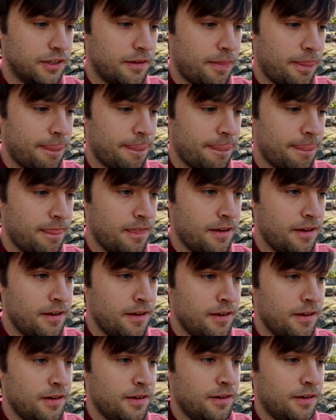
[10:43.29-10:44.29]

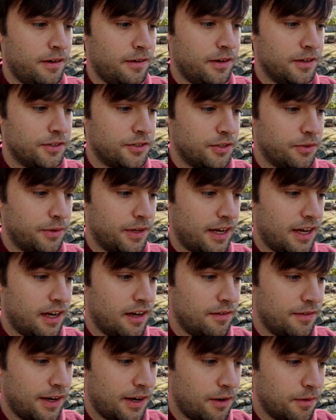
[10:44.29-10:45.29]
All right, so we
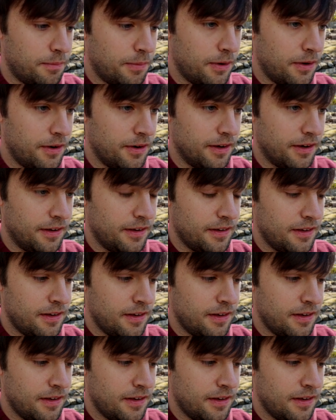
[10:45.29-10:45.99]
have Alberta,